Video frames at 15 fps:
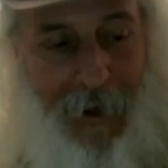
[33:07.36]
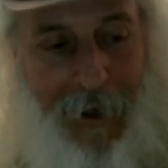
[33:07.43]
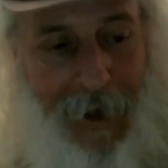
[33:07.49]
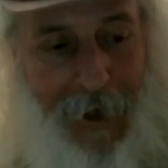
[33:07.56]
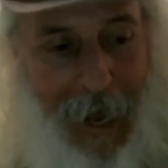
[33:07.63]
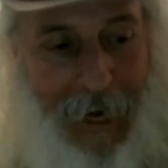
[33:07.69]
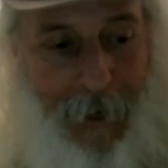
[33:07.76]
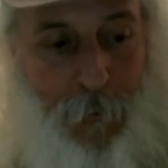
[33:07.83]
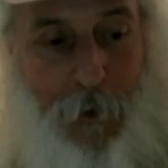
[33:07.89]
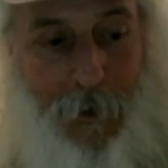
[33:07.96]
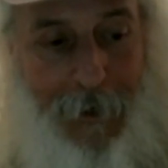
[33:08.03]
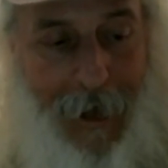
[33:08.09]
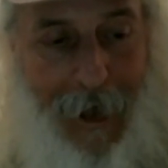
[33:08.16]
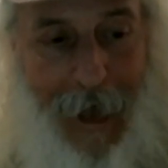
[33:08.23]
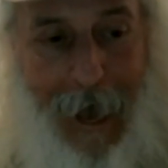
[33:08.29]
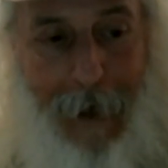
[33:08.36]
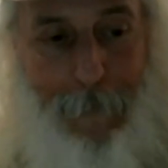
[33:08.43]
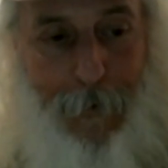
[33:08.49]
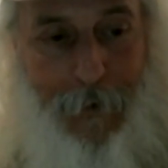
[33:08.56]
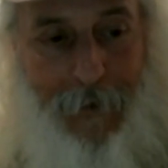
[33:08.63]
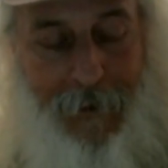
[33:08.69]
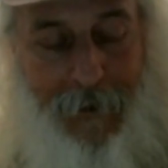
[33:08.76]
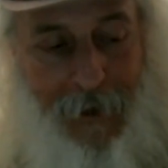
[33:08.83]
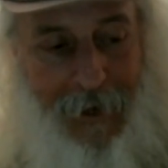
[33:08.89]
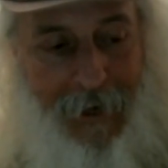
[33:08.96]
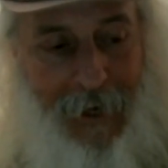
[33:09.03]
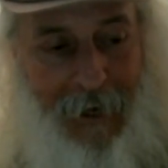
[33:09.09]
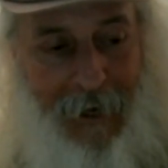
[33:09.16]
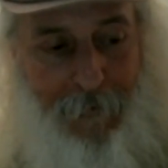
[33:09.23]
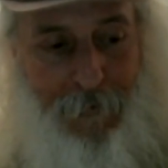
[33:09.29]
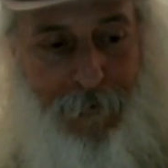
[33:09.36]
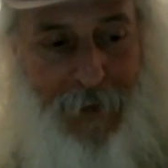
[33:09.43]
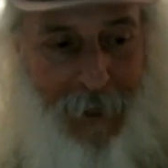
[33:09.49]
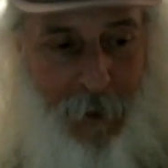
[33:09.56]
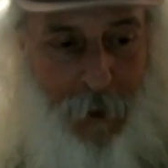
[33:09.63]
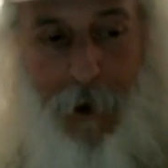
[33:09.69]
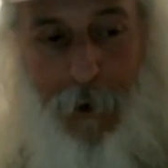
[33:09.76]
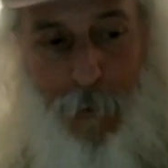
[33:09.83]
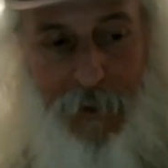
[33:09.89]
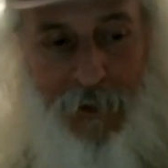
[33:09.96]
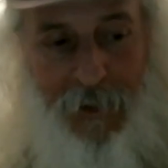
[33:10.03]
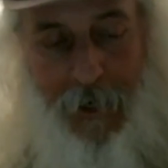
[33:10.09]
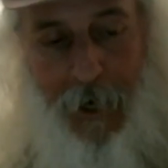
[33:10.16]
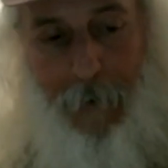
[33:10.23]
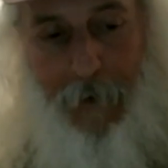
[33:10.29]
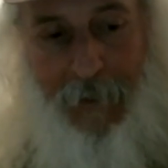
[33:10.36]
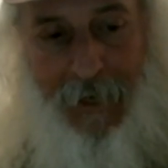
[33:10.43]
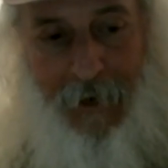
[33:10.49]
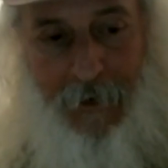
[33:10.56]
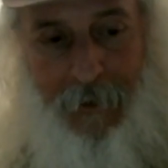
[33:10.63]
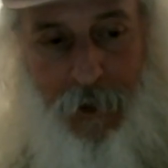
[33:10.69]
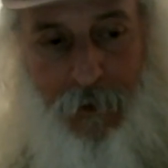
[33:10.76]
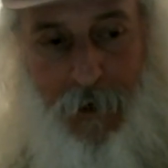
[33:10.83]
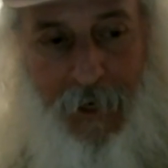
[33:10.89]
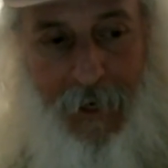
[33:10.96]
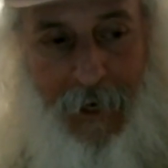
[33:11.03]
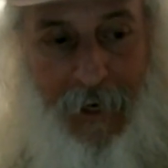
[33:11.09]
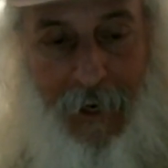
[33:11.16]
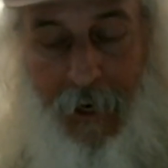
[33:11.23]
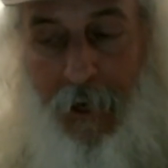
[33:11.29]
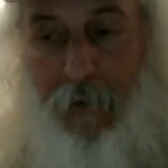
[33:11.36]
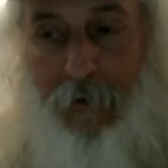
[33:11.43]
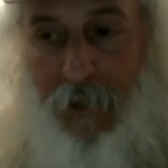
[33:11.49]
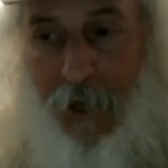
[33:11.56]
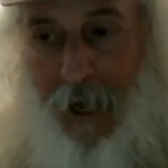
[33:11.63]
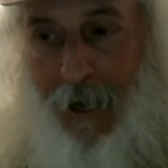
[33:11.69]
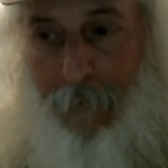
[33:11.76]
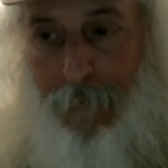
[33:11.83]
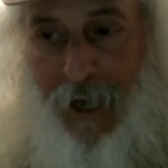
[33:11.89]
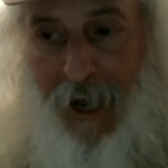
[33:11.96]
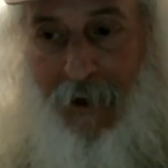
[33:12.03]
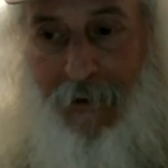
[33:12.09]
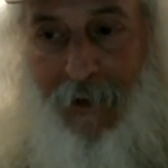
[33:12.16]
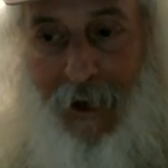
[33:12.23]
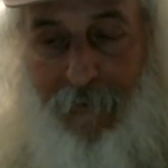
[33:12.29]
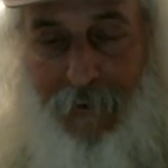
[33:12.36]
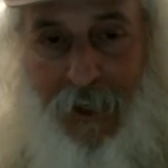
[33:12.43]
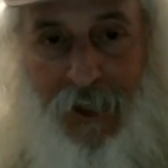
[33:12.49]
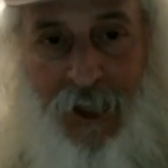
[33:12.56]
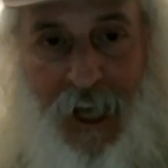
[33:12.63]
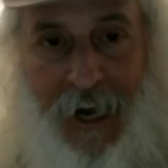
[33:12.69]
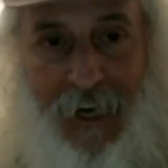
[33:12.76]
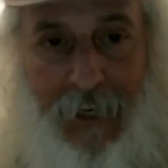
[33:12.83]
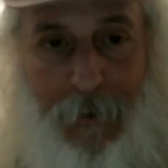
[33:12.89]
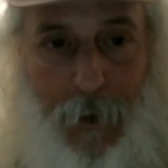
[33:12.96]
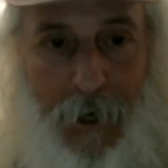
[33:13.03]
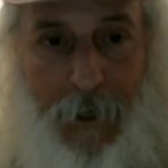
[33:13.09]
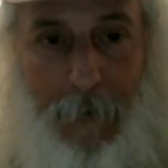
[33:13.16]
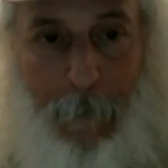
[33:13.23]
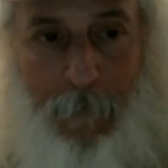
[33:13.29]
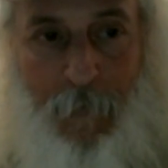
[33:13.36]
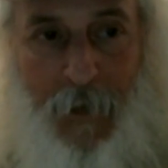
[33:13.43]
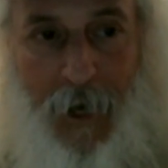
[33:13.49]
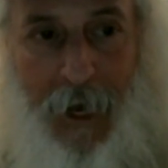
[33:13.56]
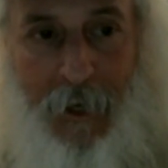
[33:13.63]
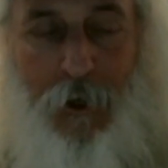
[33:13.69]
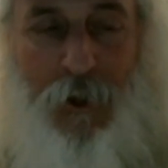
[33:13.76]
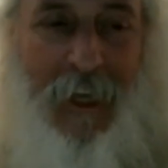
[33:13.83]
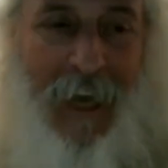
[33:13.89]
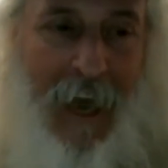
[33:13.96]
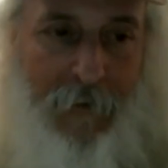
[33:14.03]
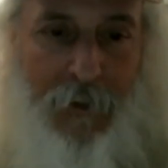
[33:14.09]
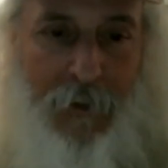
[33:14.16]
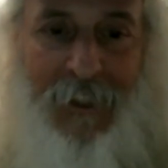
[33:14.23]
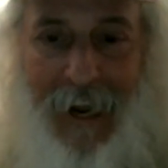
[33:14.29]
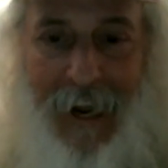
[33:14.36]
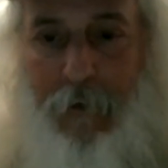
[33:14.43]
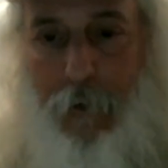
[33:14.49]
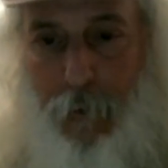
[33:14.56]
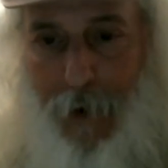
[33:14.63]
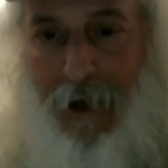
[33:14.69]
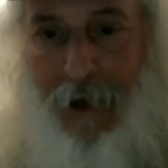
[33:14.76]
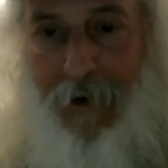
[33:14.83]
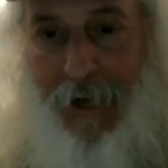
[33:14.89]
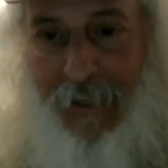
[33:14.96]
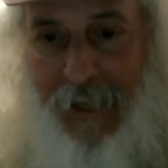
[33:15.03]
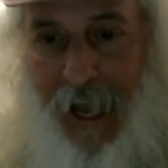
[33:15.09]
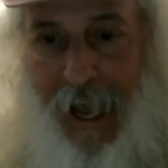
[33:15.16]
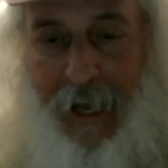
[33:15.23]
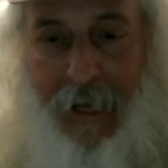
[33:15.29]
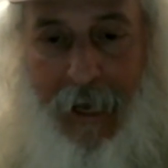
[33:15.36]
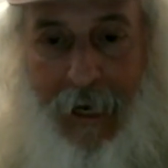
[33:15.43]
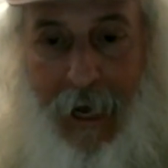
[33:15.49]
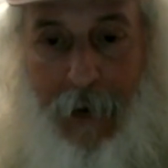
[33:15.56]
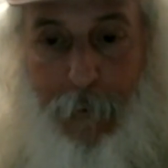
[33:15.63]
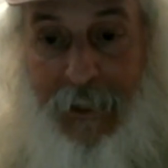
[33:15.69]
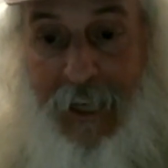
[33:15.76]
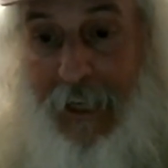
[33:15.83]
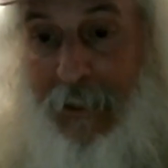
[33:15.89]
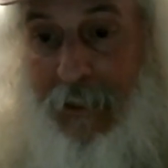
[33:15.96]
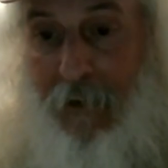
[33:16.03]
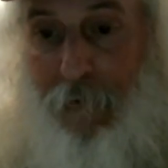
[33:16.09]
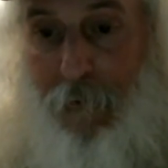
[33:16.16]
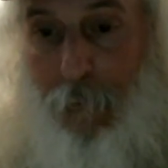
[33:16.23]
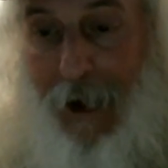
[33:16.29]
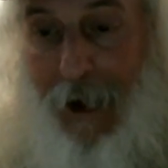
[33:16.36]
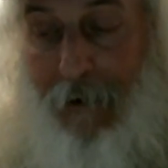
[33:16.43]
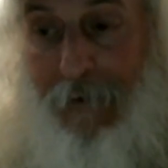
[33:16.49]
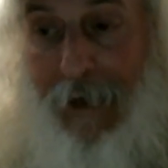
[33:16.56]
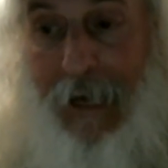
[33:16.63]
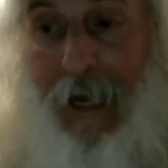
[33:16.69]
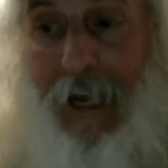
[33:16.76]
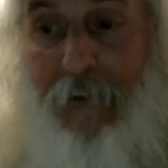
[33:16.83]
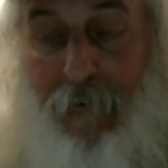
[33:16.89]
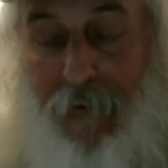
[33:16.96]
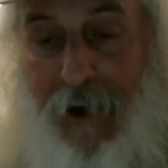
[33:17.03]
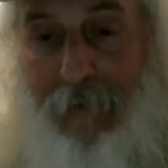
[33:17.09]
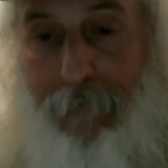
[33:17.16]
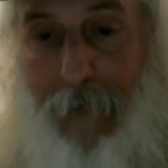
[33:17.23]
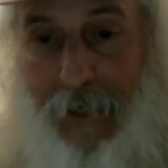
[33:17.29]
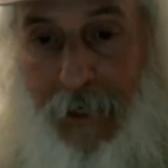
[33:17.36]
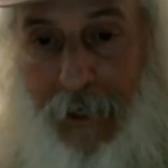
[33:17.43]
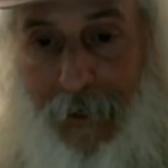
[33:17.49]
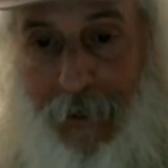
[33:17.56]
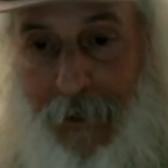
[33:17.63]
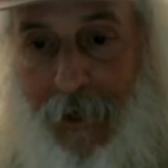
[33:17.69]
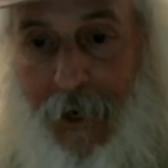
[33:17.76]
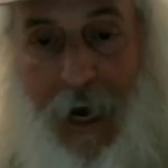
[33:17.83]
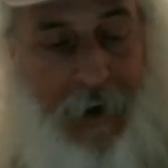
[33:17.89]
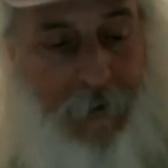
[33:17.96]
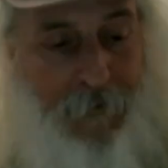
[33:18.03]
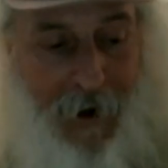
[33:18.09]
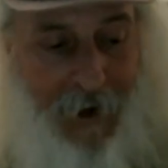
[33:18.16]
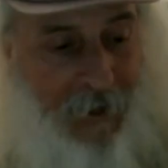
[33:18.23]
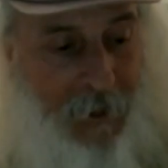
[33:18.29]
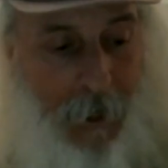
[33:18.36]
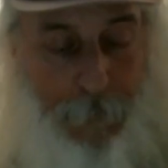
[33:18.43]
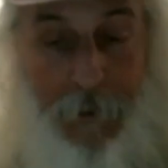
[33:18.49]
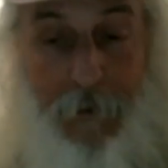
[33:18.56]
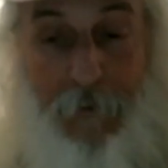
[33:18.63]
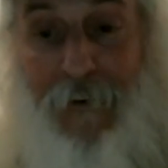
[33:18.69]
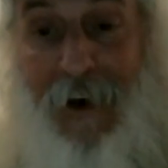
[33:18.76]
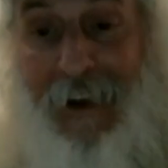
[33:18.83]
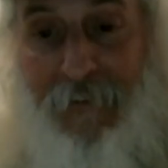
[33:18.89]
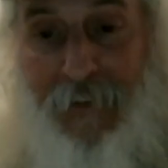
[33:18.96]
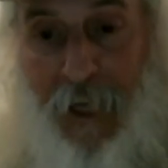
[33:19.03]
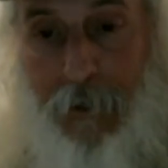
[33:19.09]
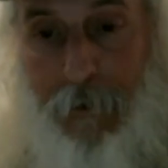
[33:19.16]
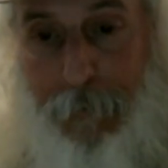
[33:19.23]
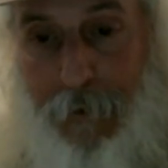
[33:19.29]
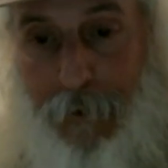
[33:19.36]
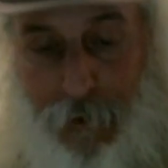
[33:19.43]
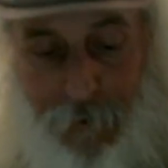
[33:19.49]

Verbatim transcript: and it wouldn't have happened if the dog wasn't coming down the street. And then other times I, have decided, well, I usually have a standard route I take and I would mm-hmm. take a different route and I'd find money. I'd find a couple of five dollar bills